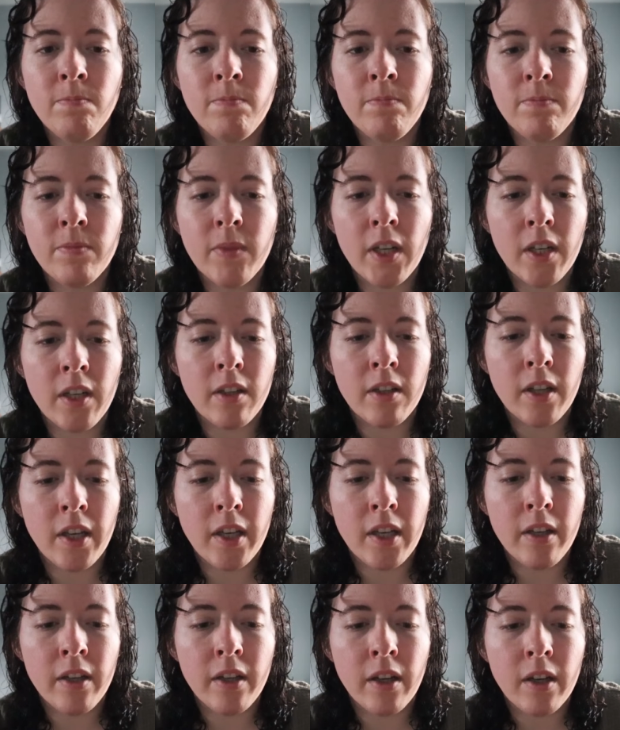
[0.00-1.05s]

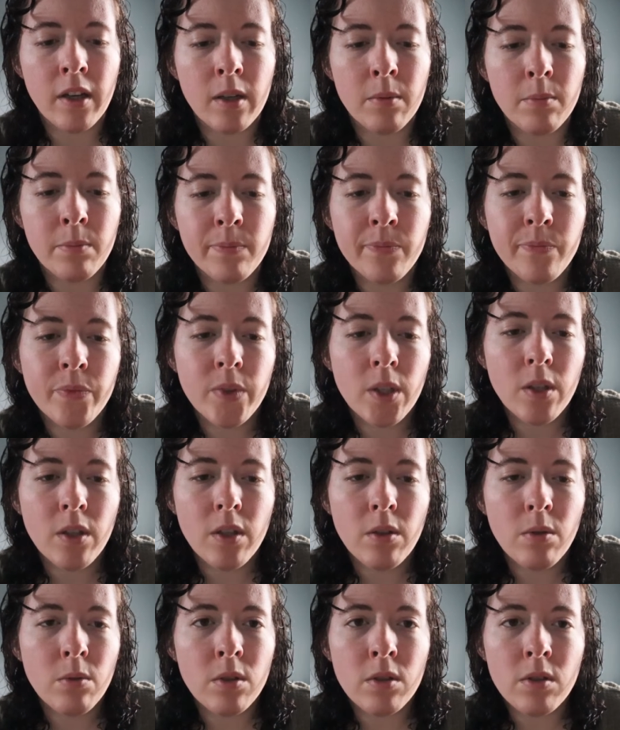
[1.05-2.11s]
anything, um,
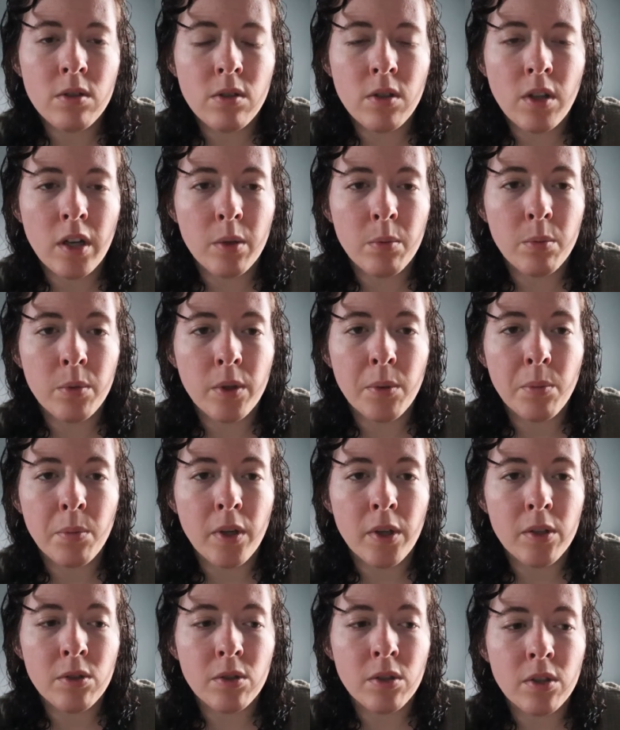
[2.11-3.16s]
which is a lot of peer
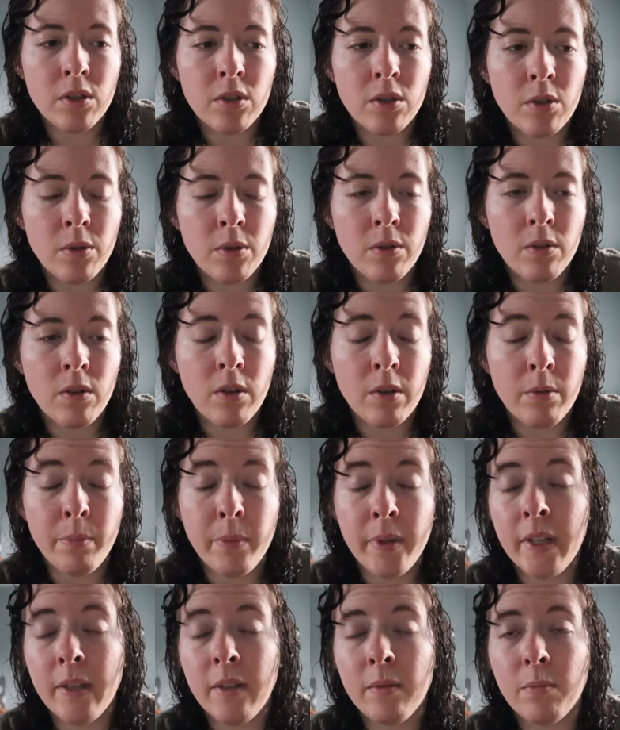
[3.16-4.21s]
pressure too on
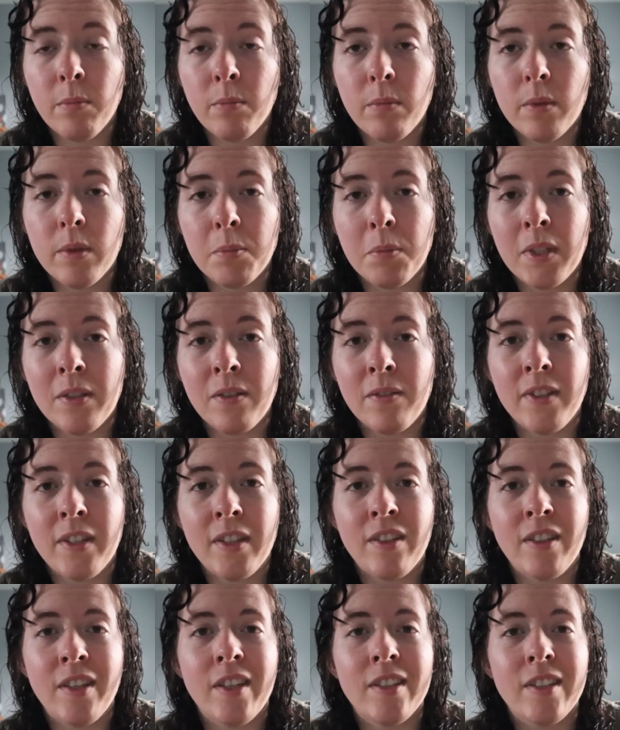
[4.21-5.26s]
me
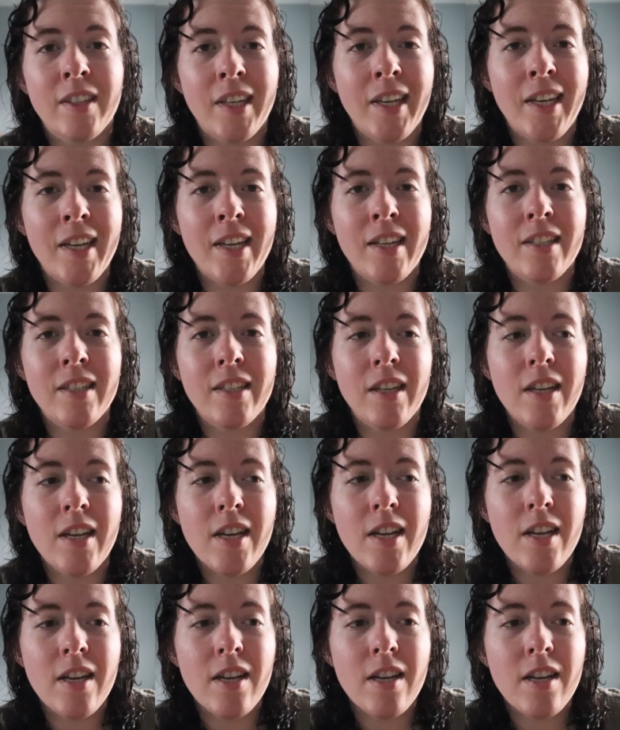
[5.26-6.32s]
specifically because I can't
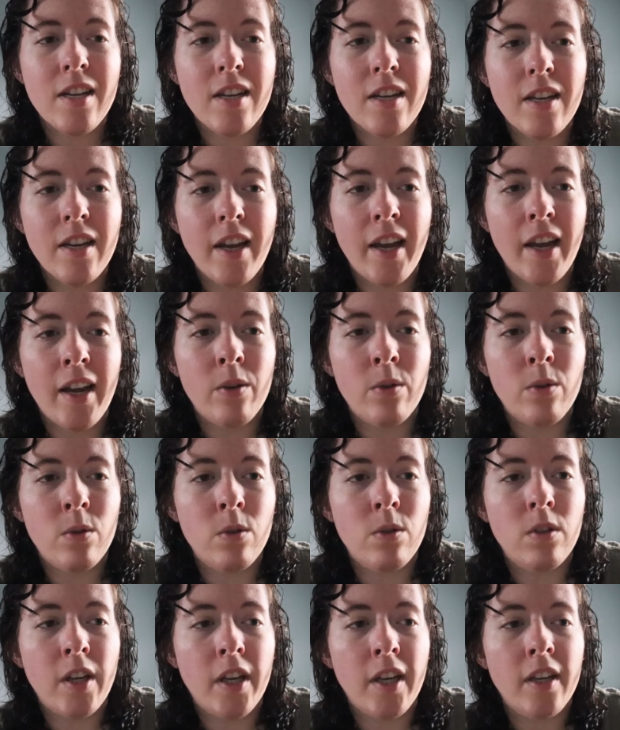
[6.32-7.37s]

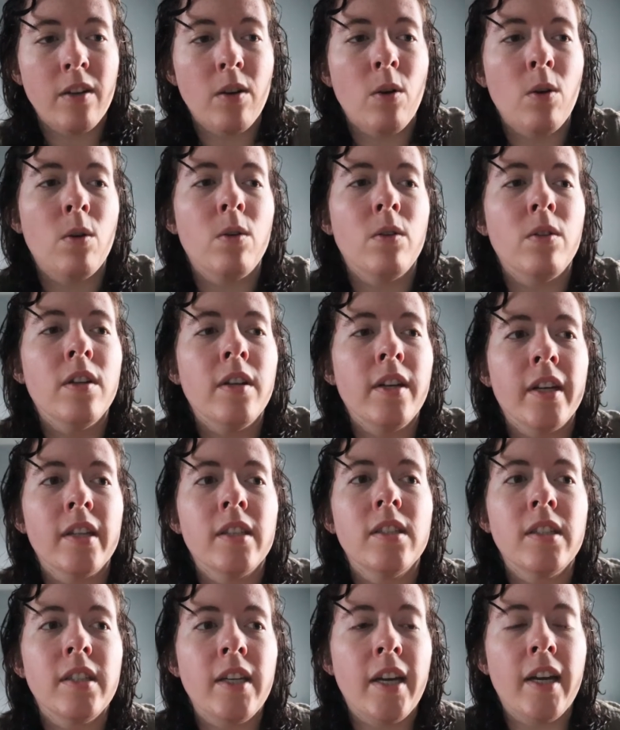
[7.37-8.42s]
handle like all the
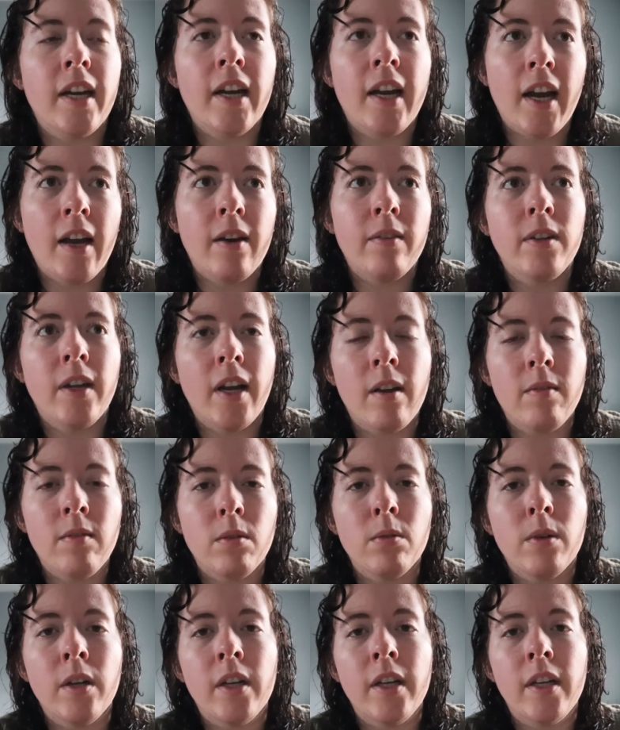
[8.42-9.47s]
next day I have to have it
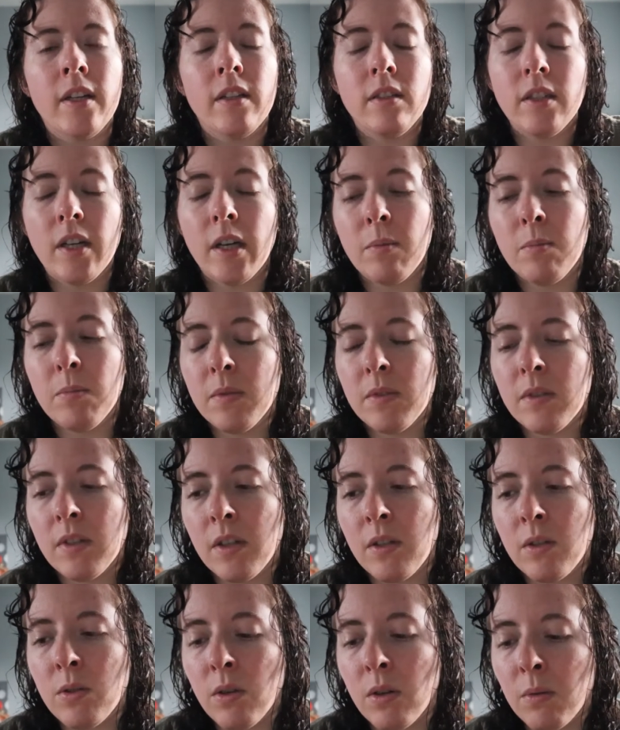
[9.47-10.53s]
ready type
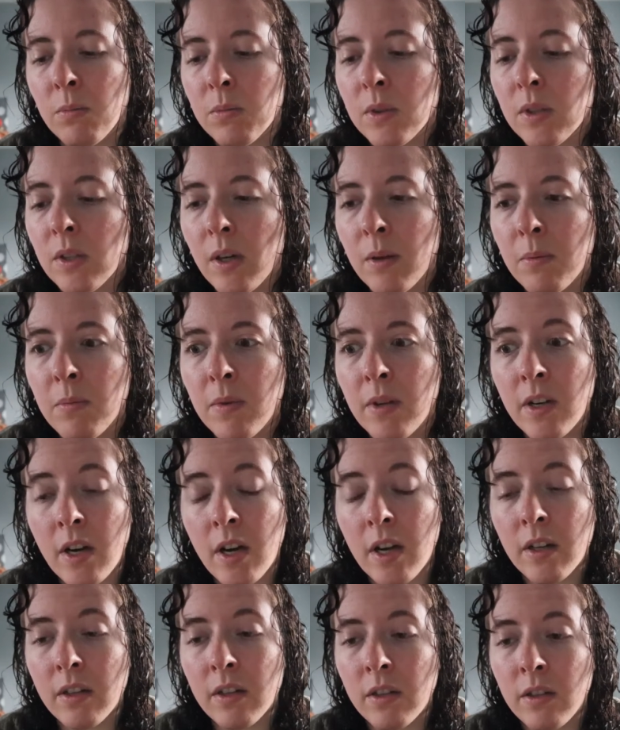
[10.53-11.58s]
syndrome so I'm
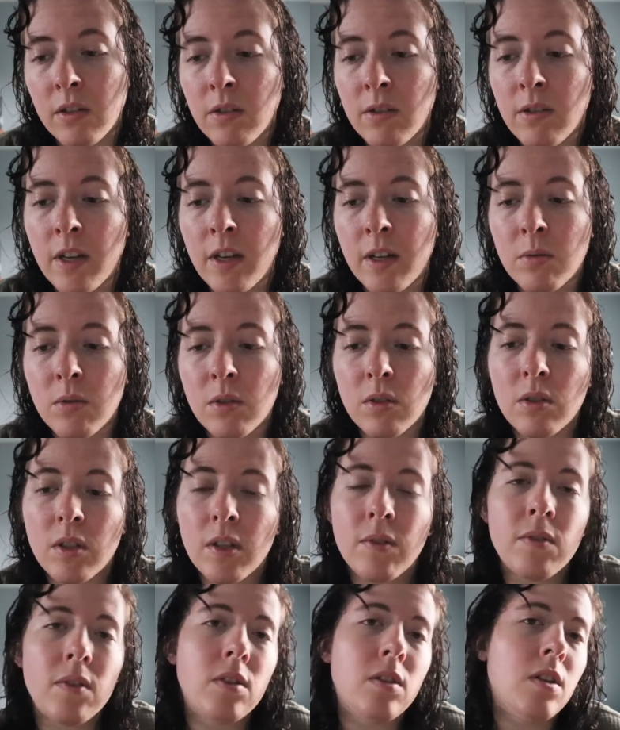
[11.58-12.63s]
not going to do that I'll just
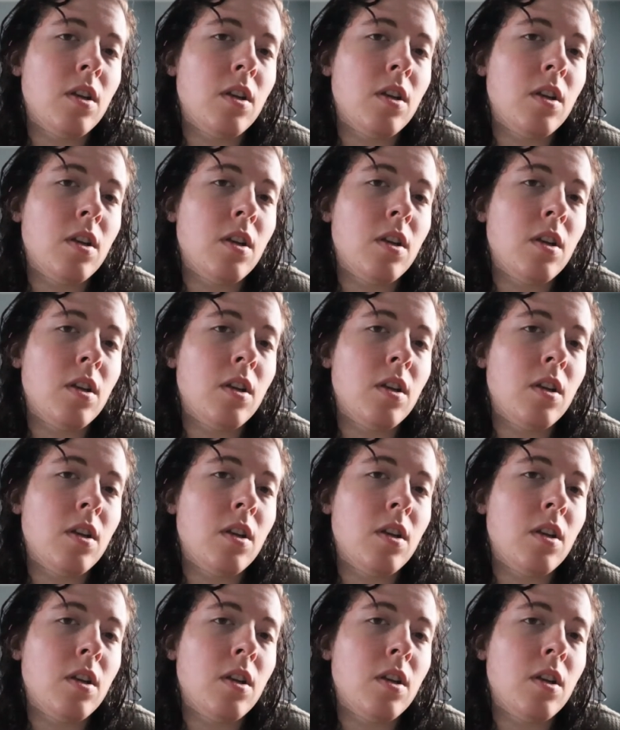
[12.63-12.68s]
skip